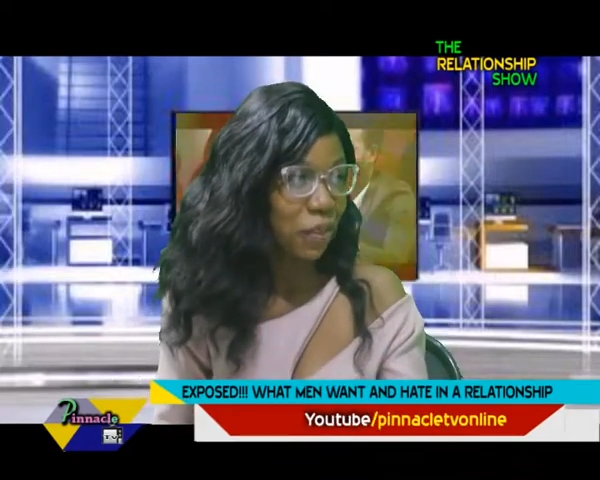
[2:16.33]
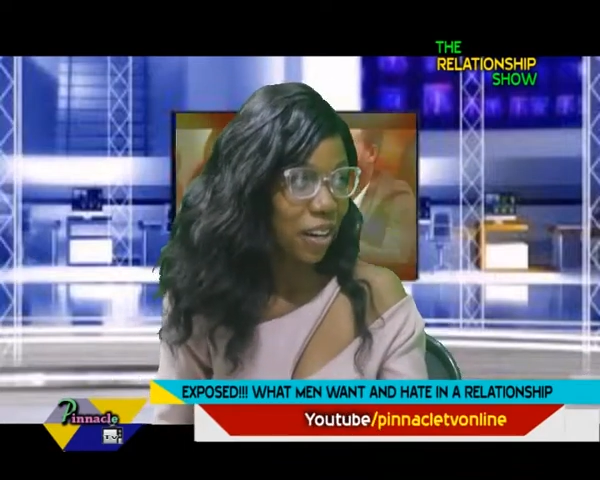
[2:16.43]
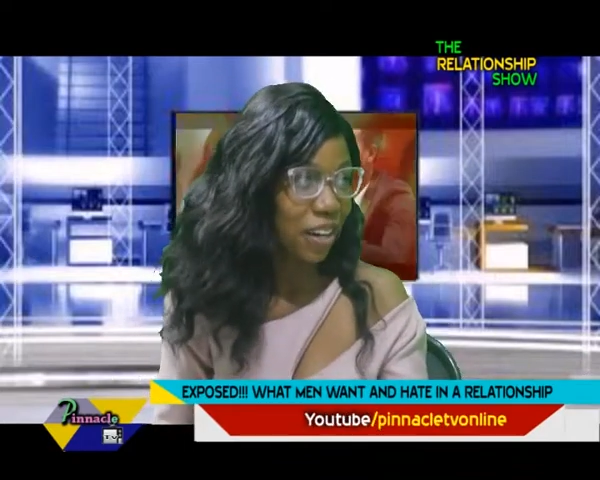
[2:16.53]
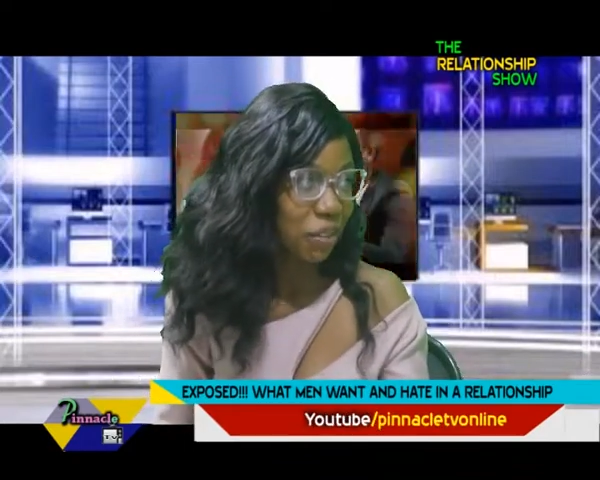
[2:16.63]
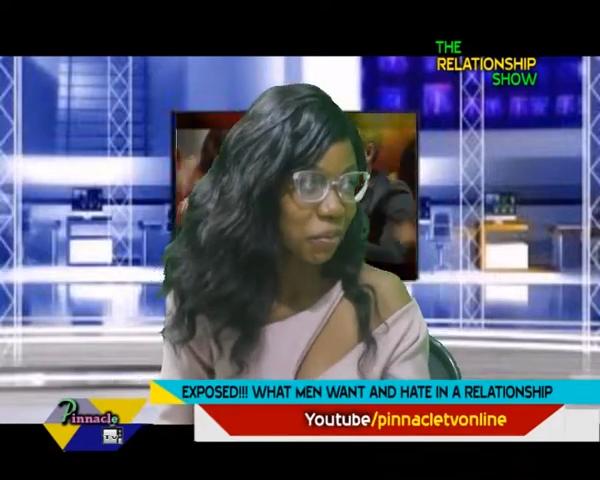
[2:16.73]

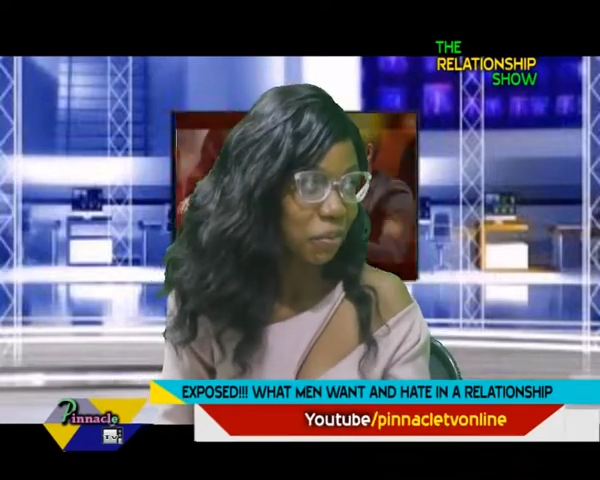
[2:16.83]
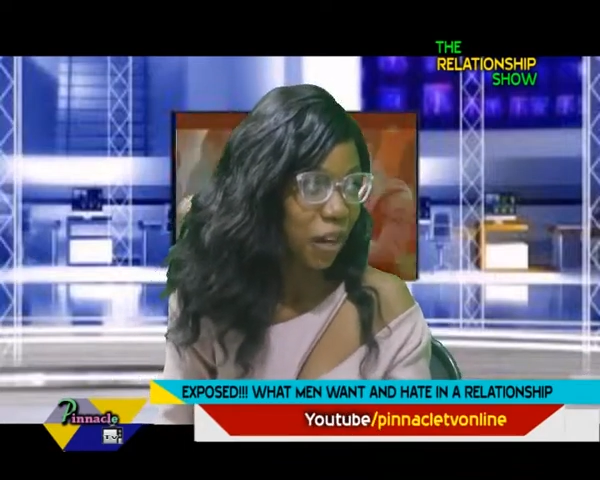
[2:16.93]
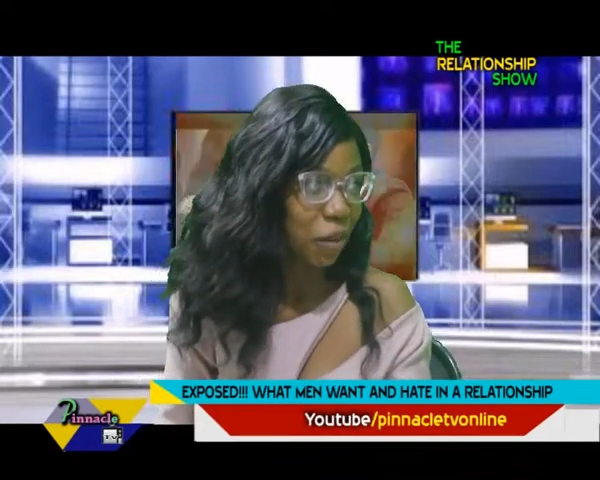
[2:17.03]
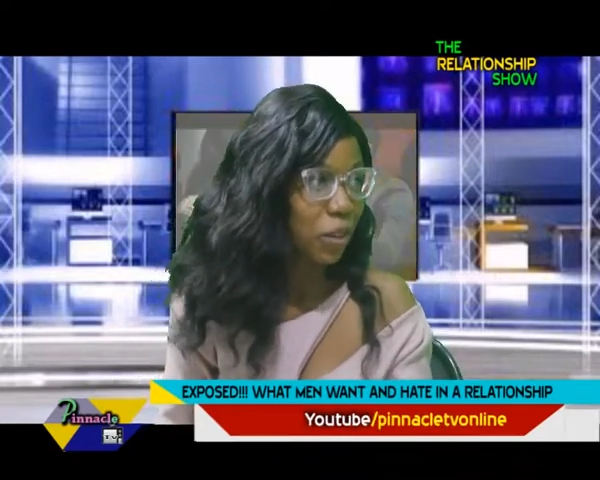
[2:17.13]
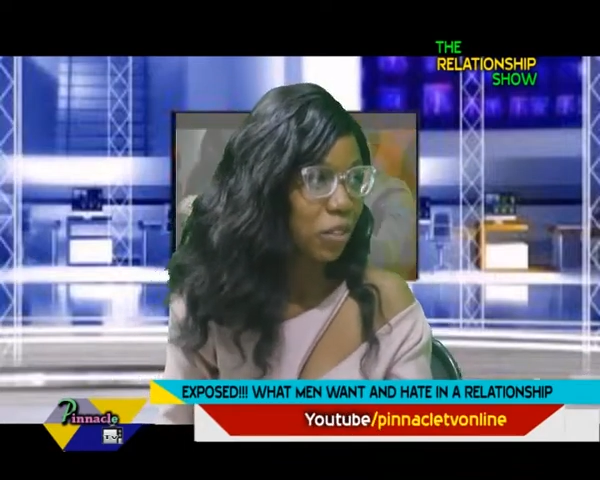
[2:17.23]
And
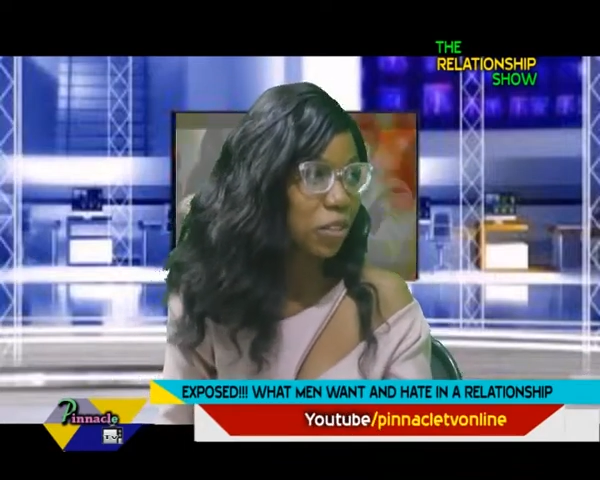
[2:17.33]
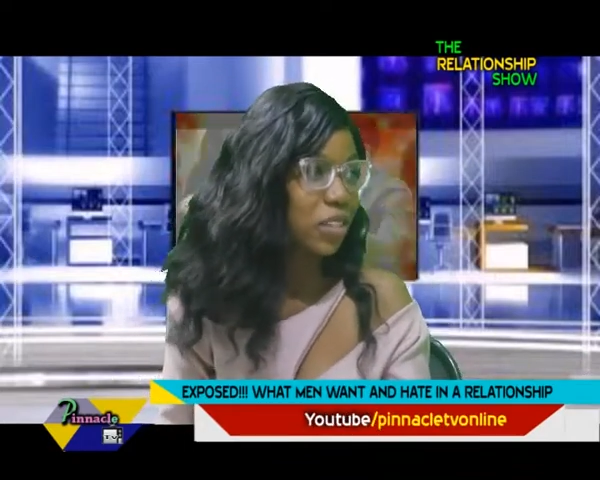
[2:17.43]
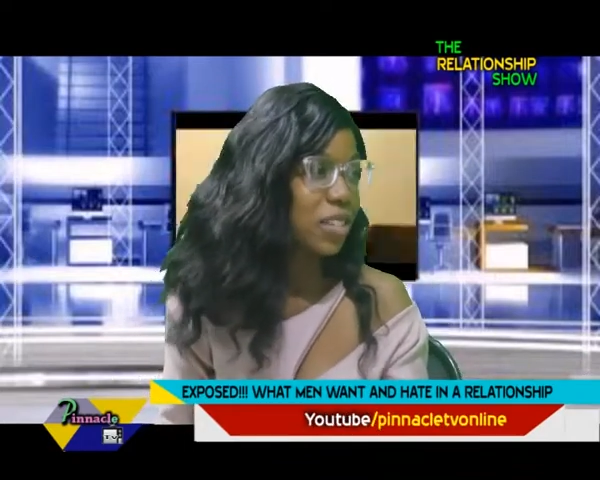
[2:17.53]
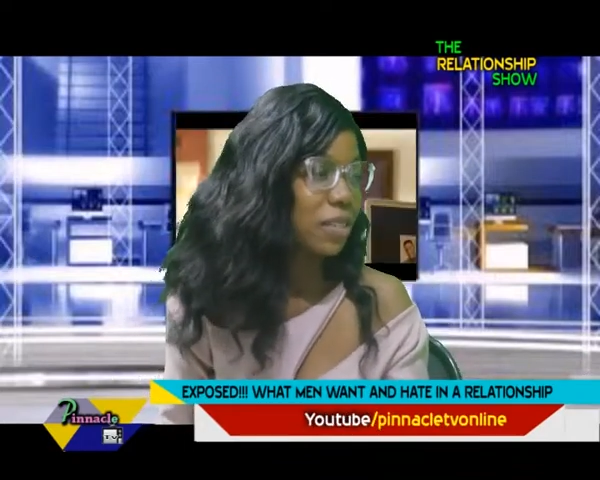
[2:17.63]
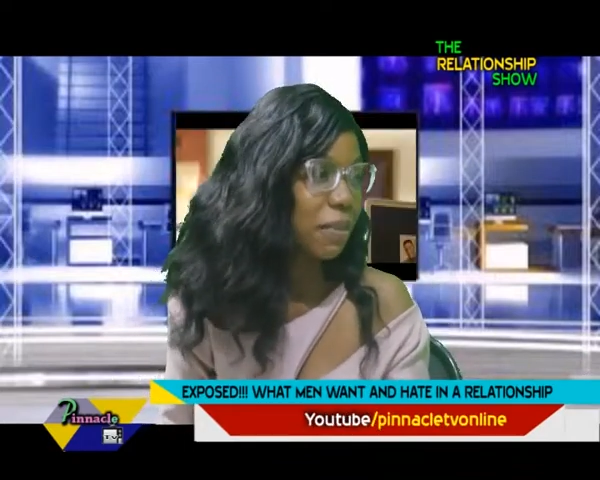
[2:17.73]
what do you
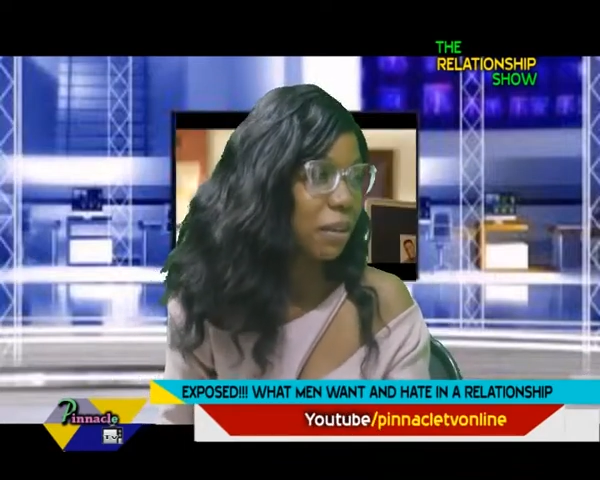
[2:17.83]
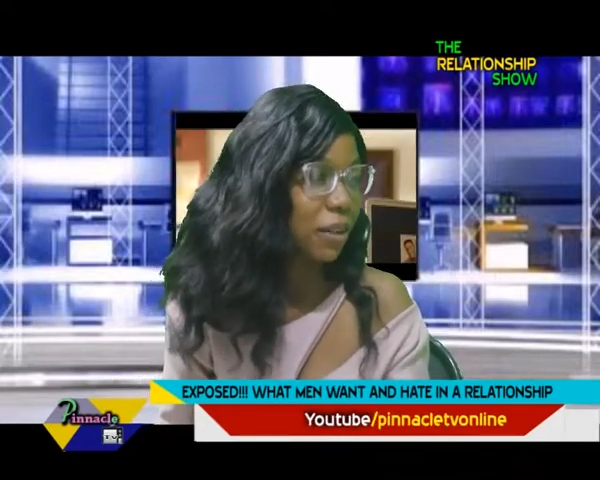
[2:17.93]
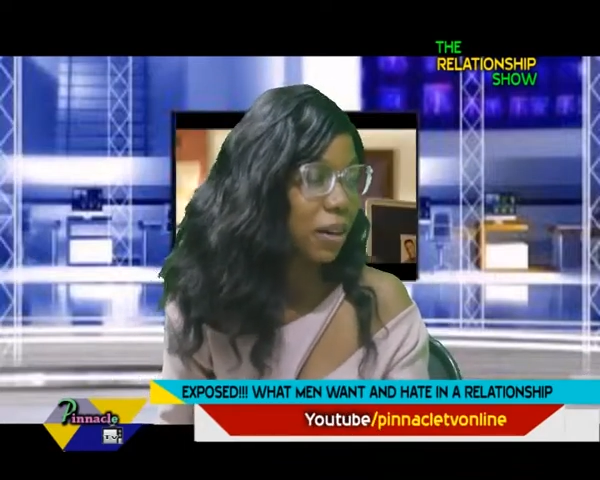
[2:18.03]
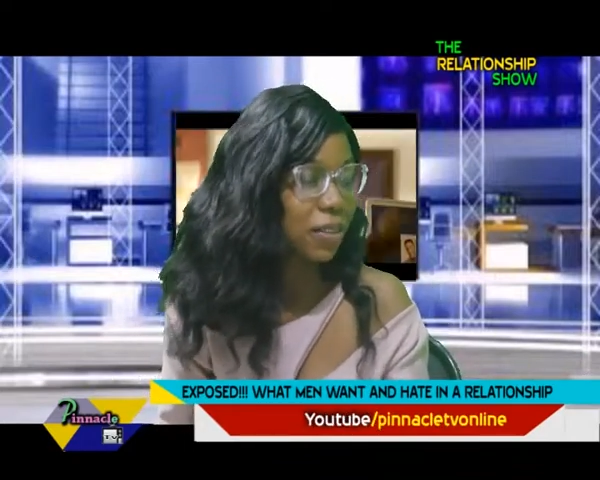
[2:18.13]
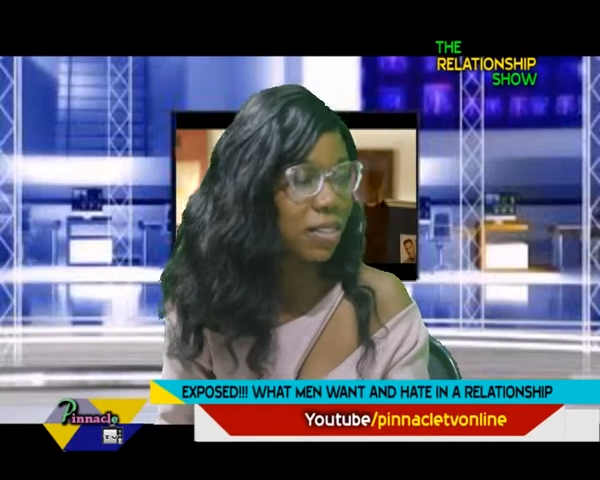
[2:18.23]
gossip
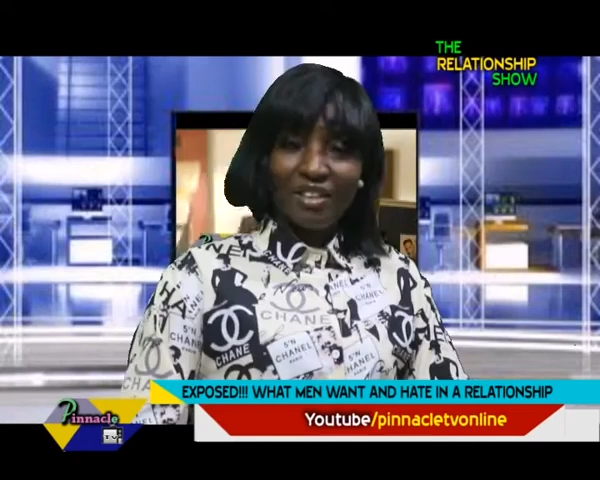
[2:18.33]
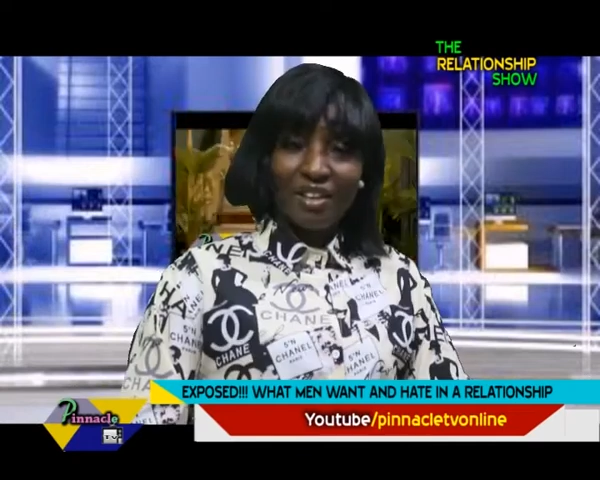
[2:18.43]
about?